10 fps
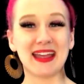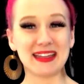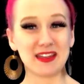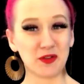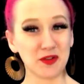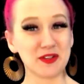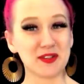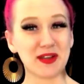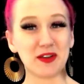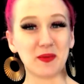You'll notice
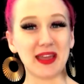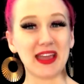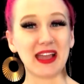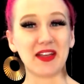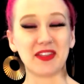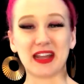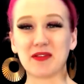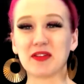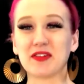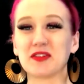right away that I
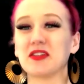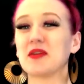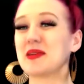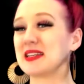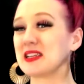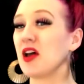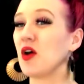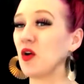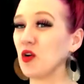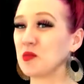refer to them as
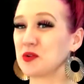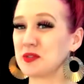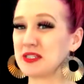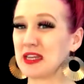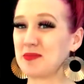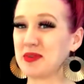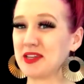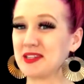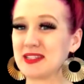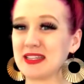Homo
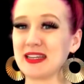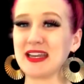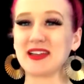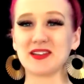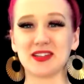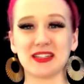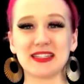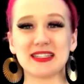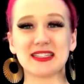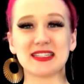sapiens
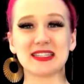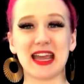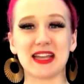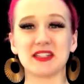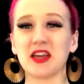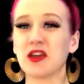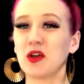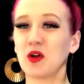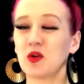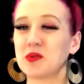Neanderthalensis and
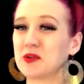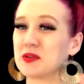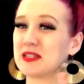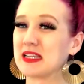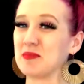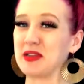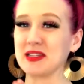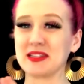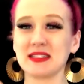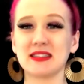Homo
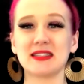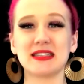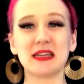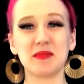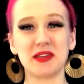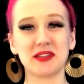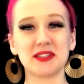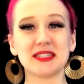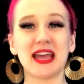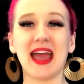sapiens
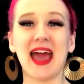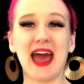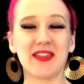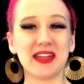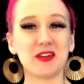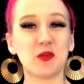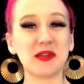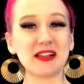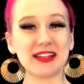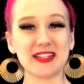sapiens. And that
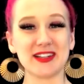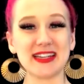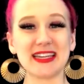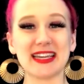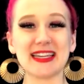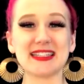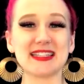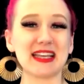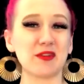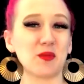nomenclature indicates
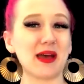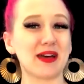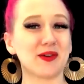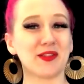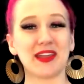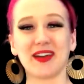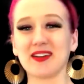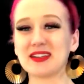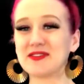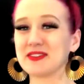that while they are
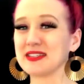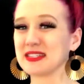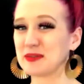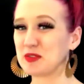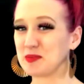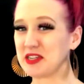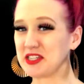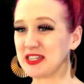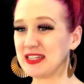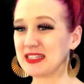different
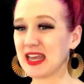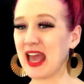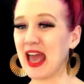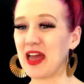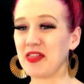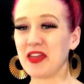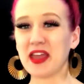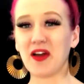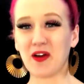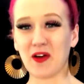subspecies, they
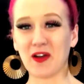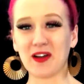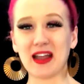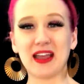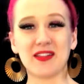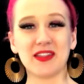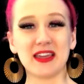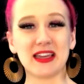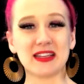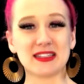are the
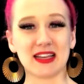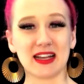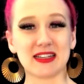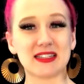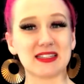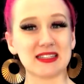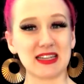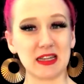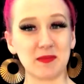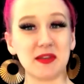exact
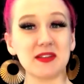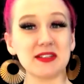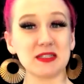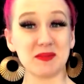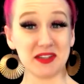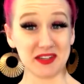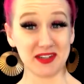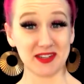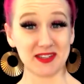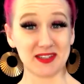same
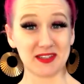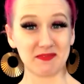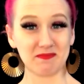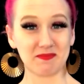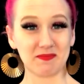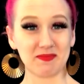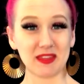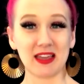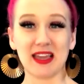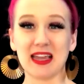species.
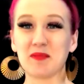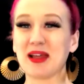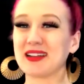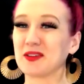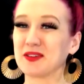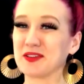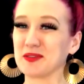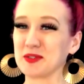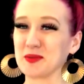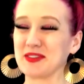In practical
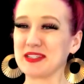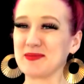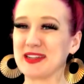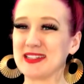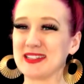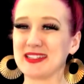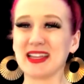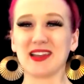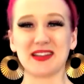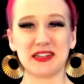terms, what this means is they
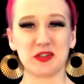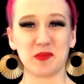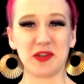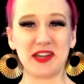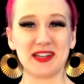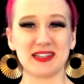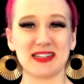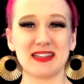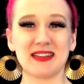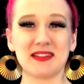could interbreed.
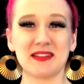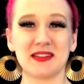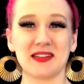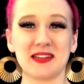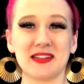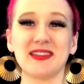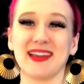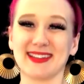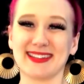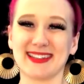
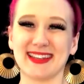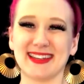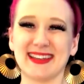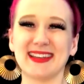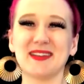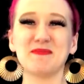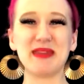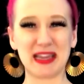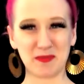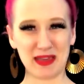Yes,
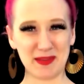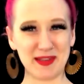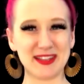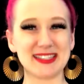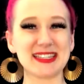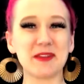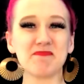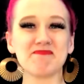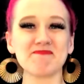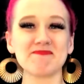make babies.
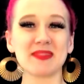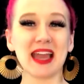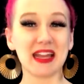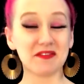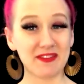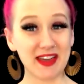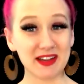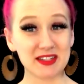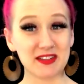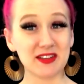And in
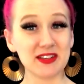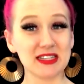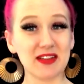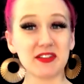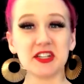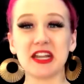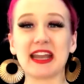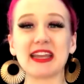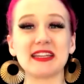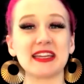fact, there is every genetic
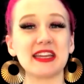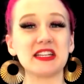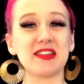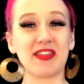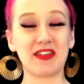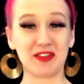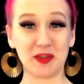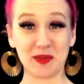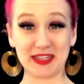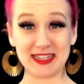indication that they
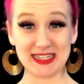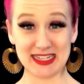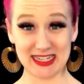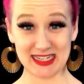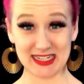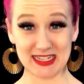frequently did.